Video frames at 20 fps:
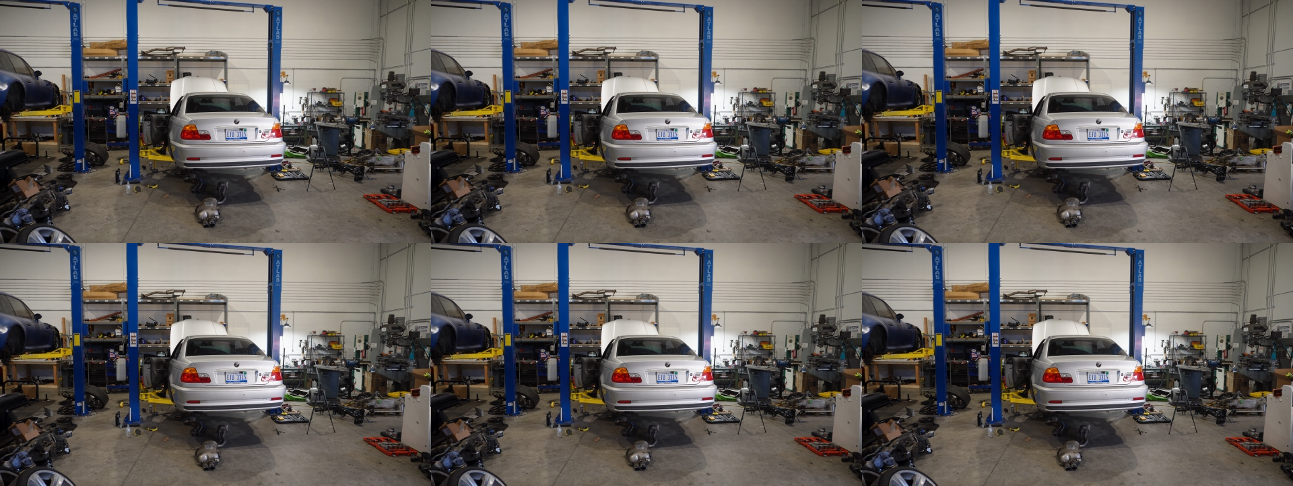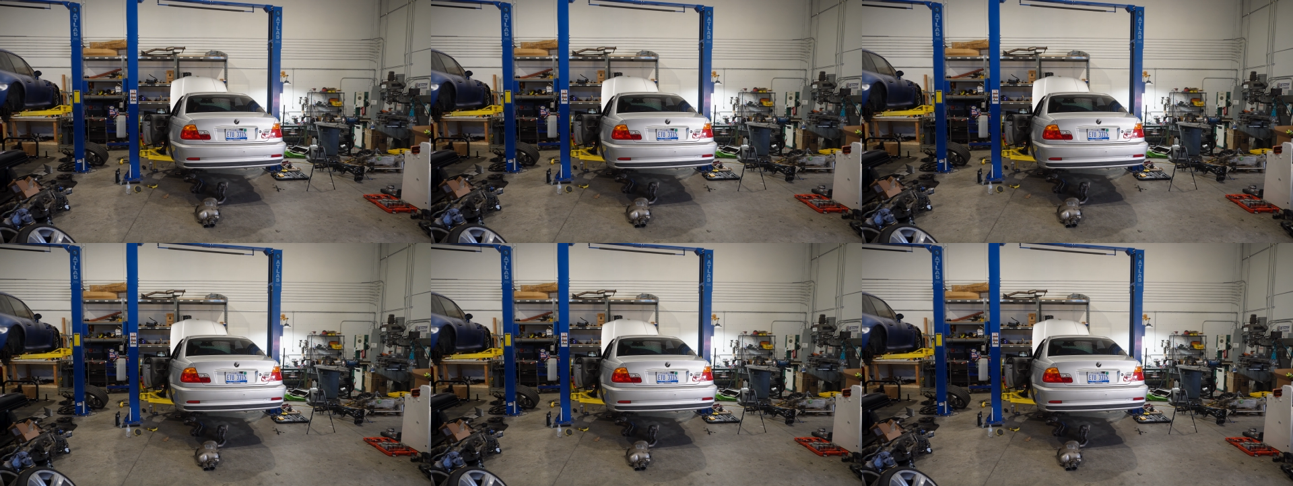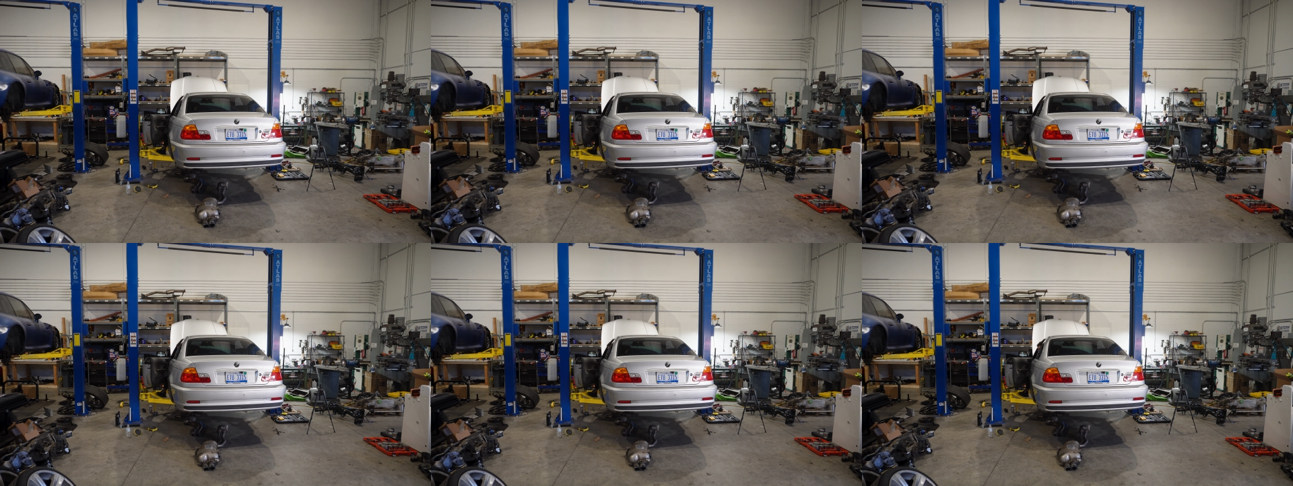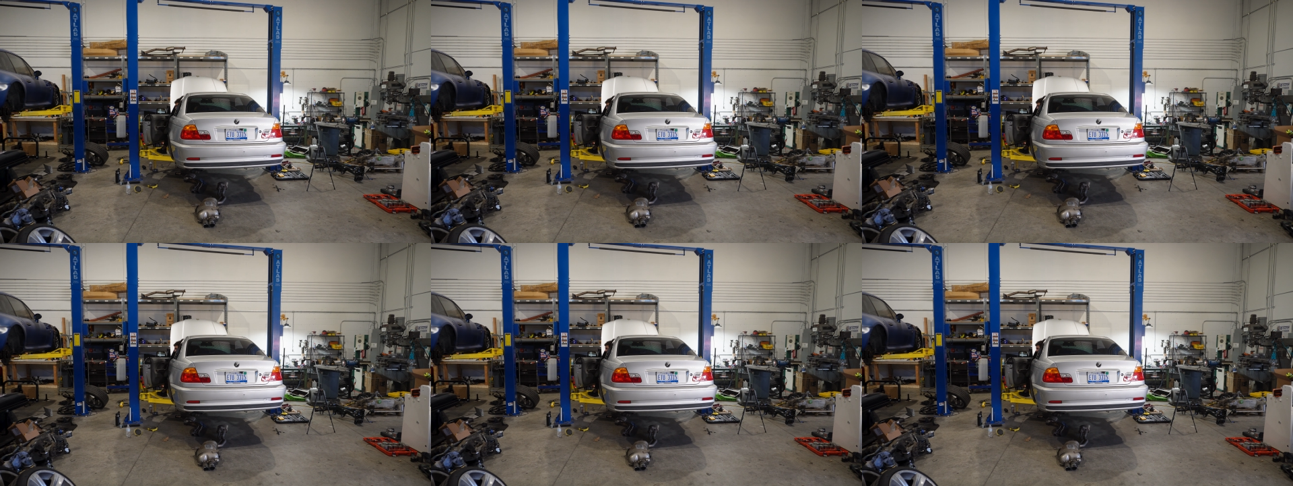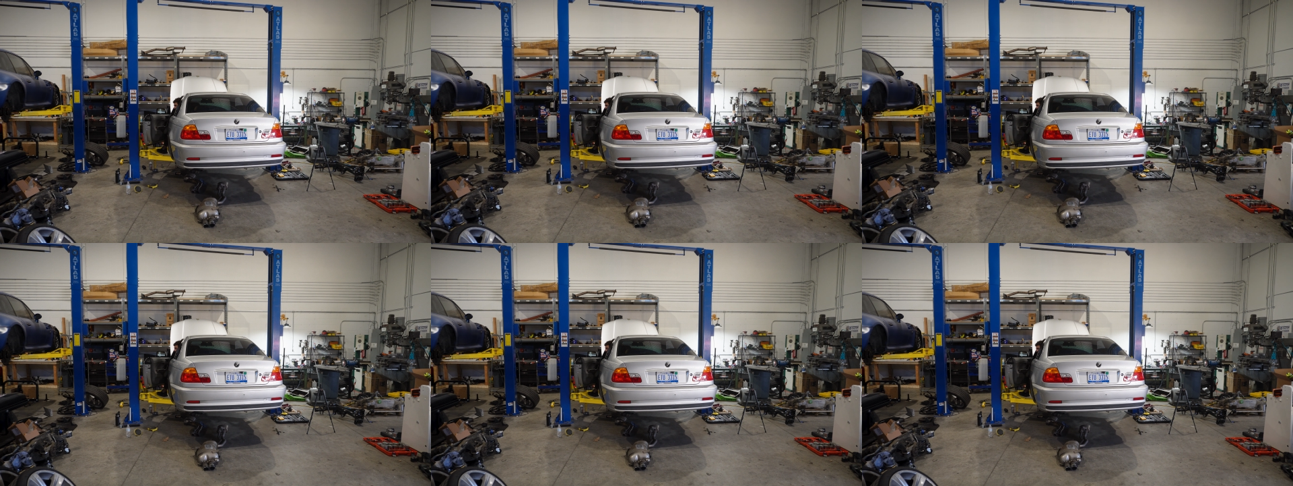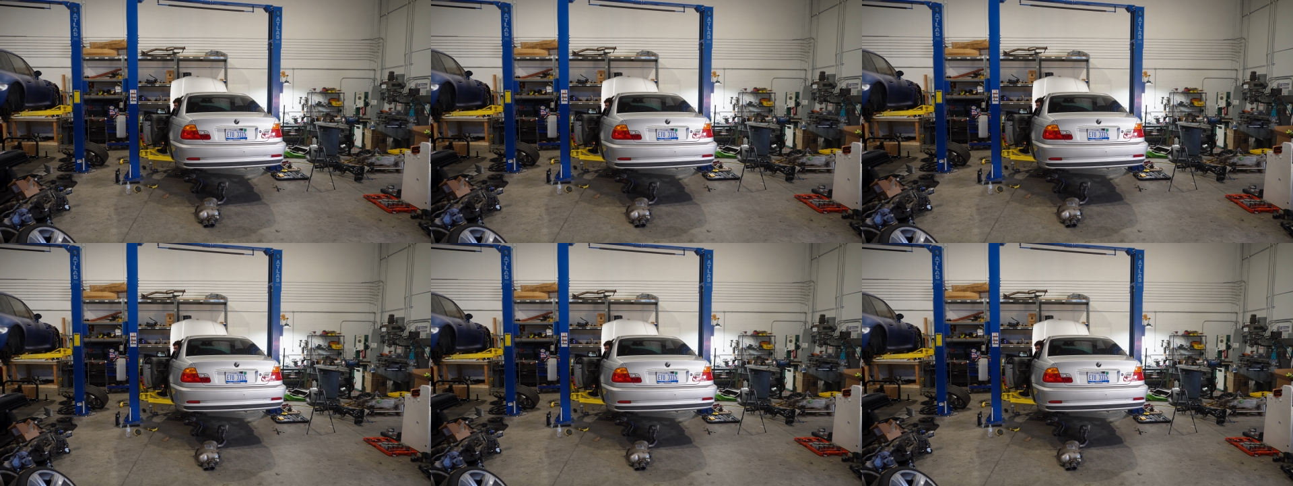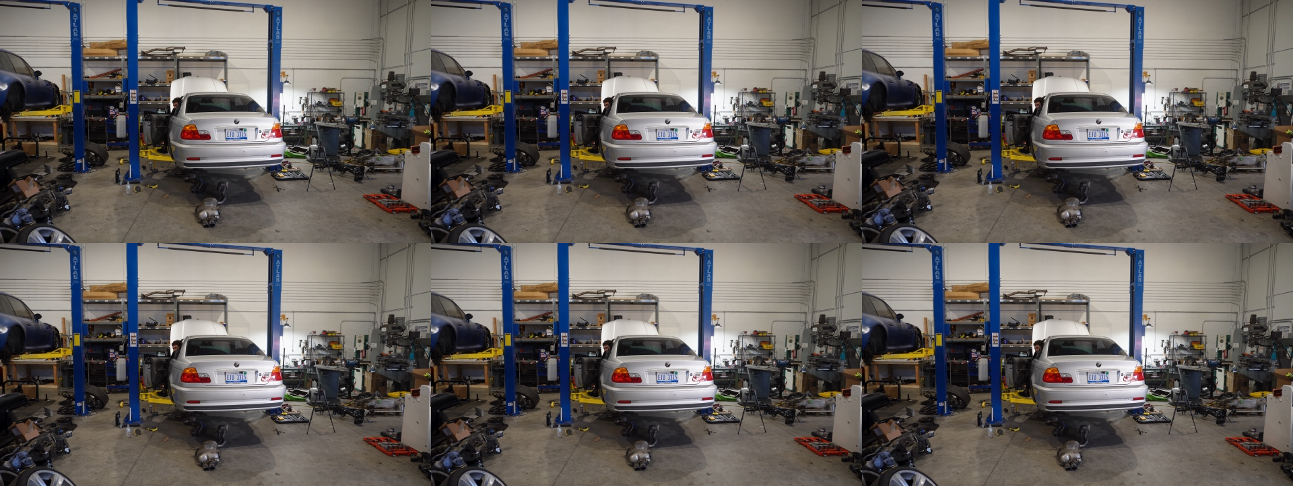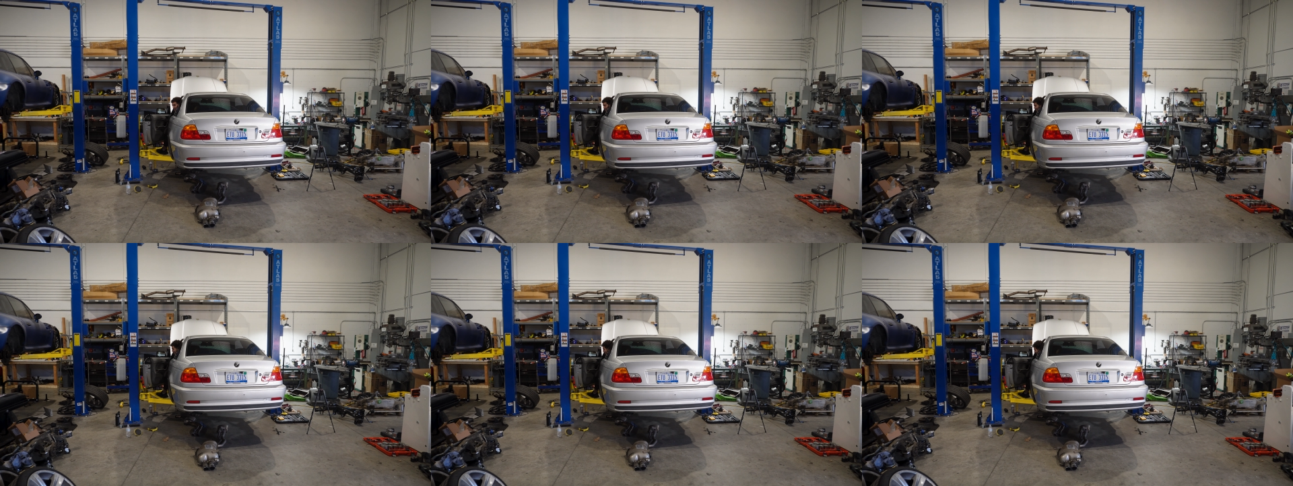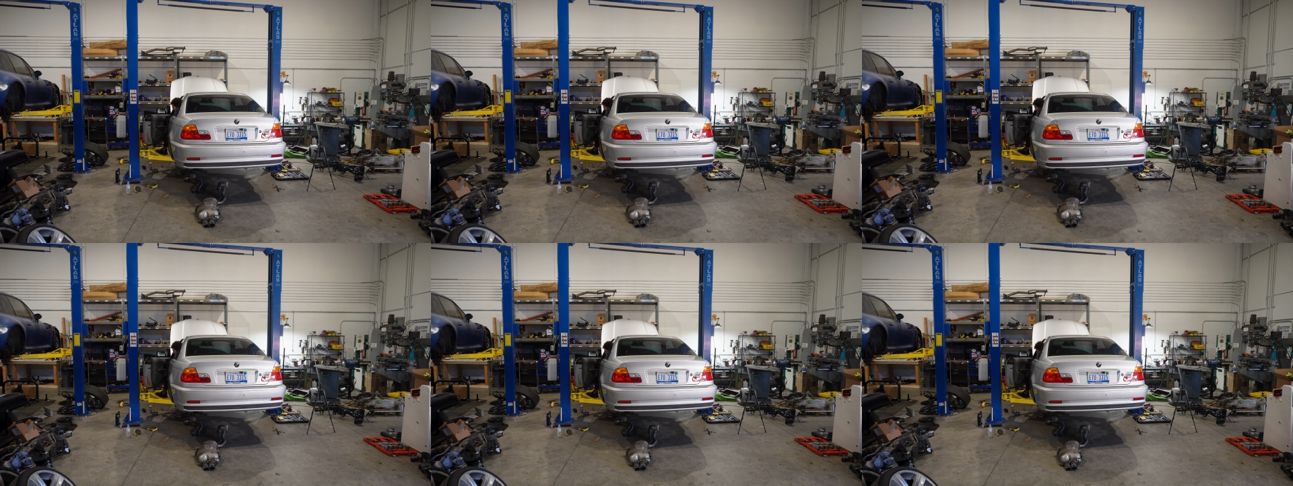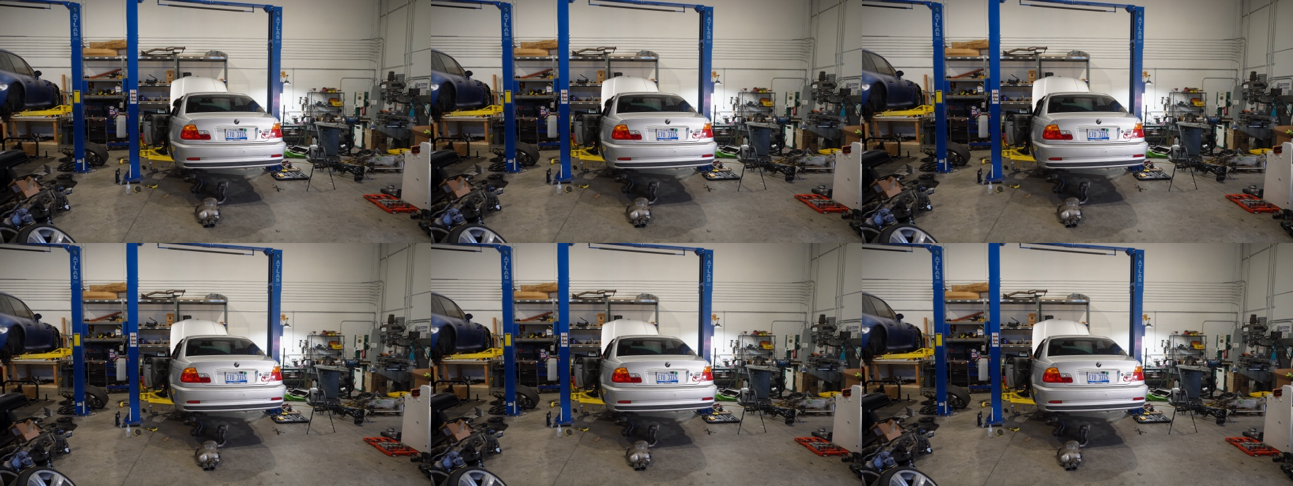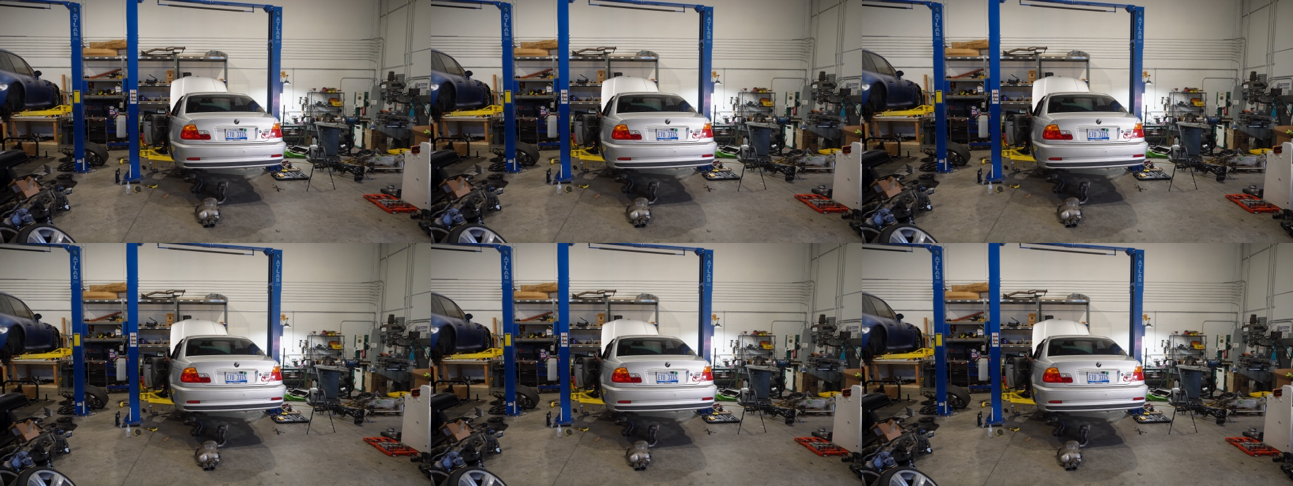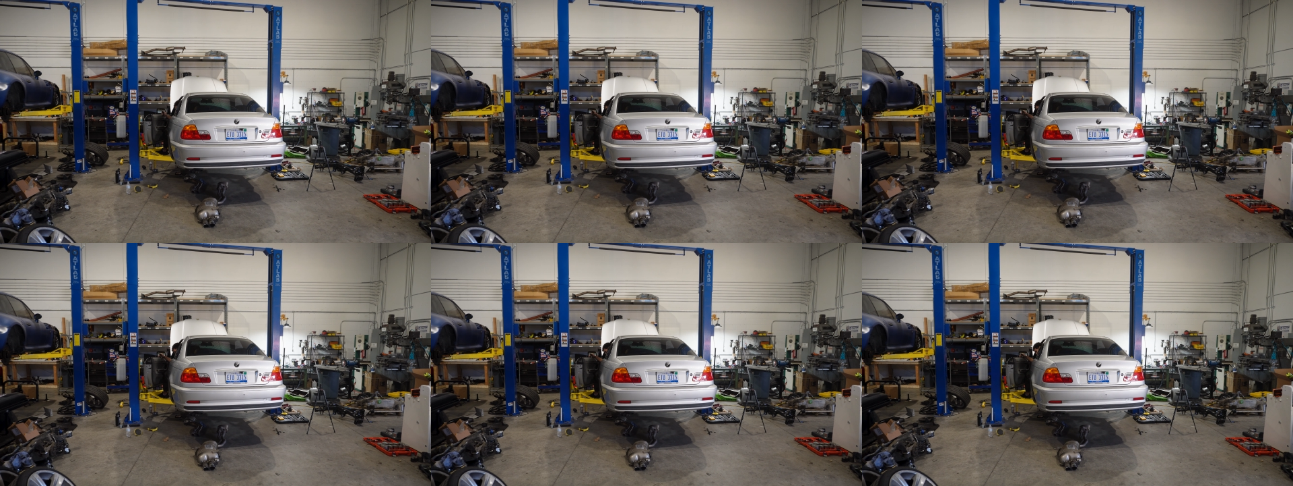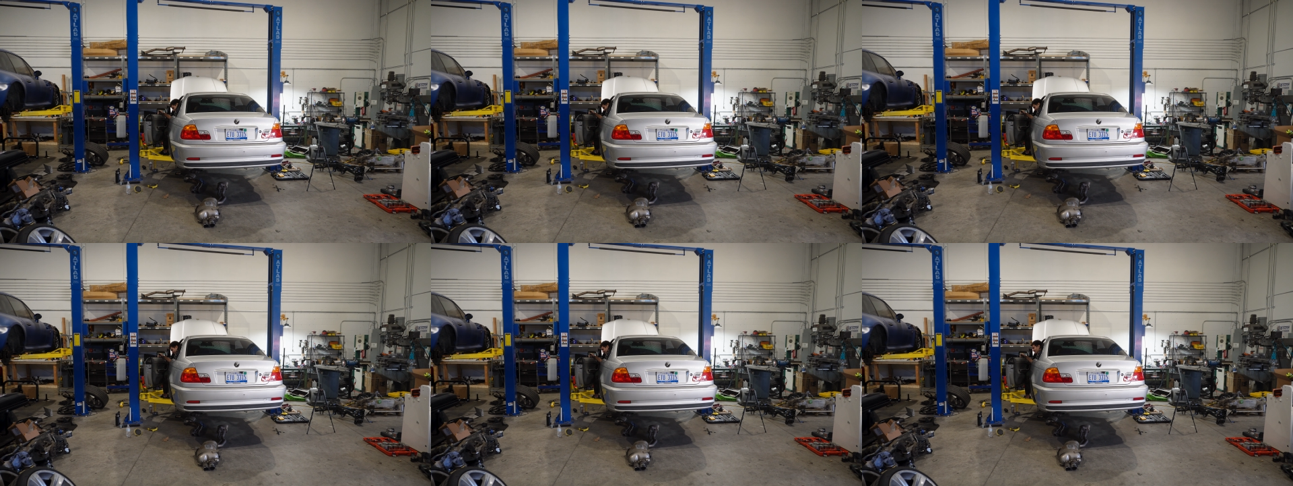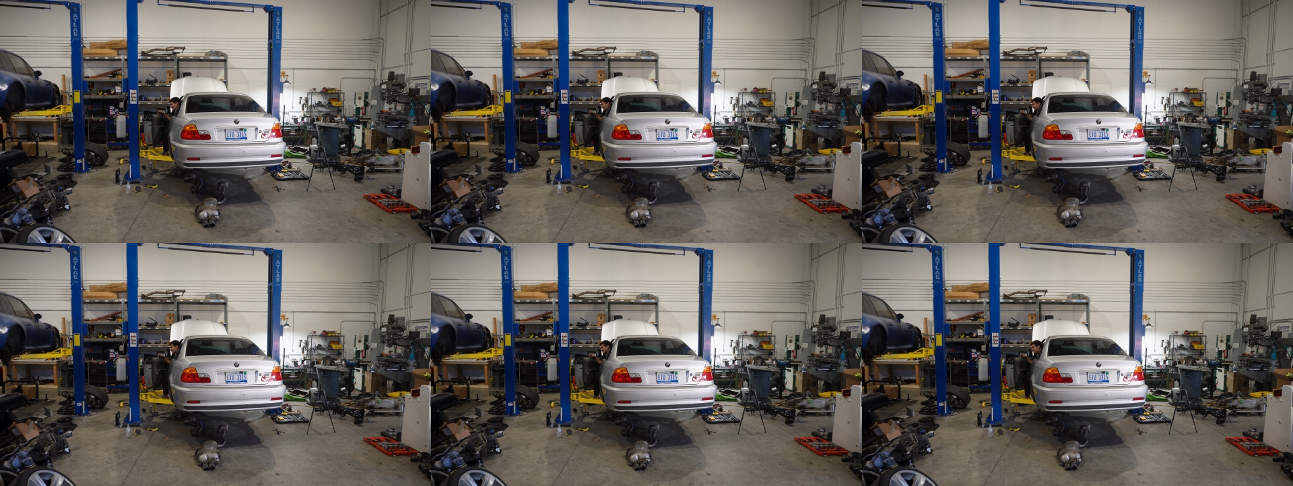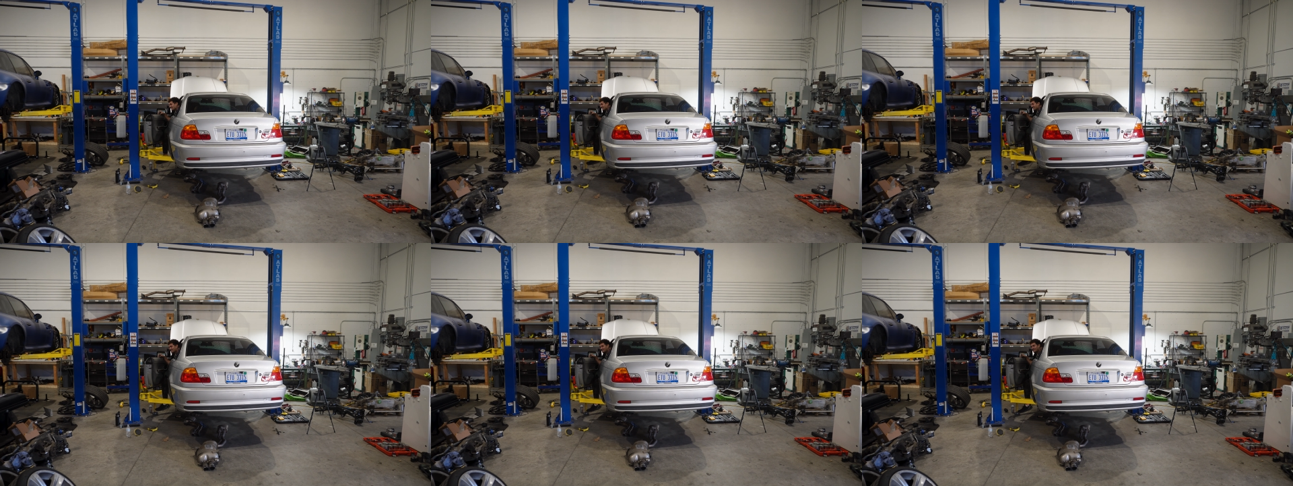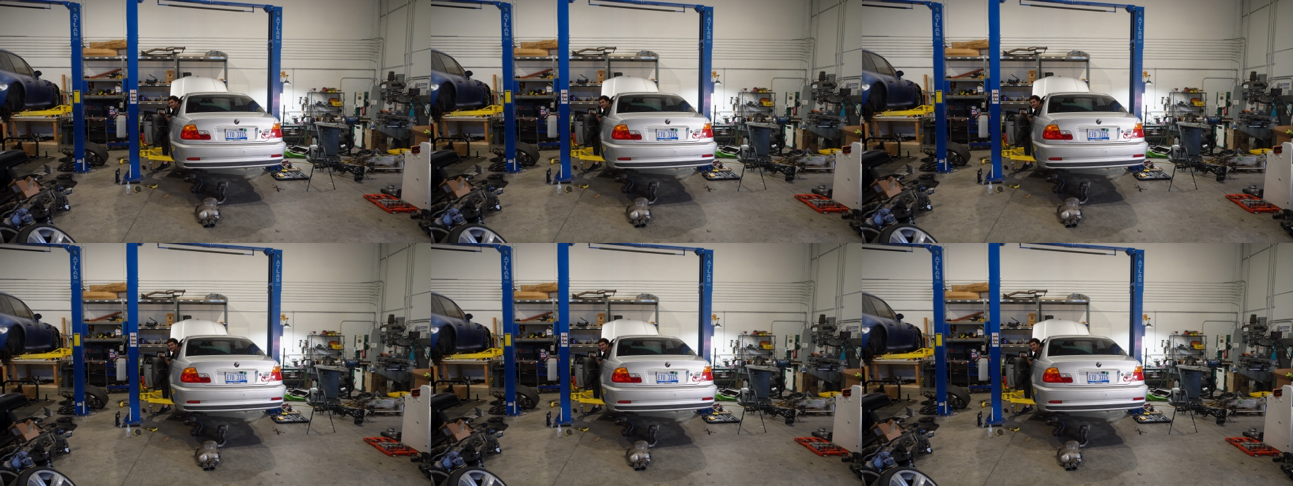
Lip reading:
(no speaker visible)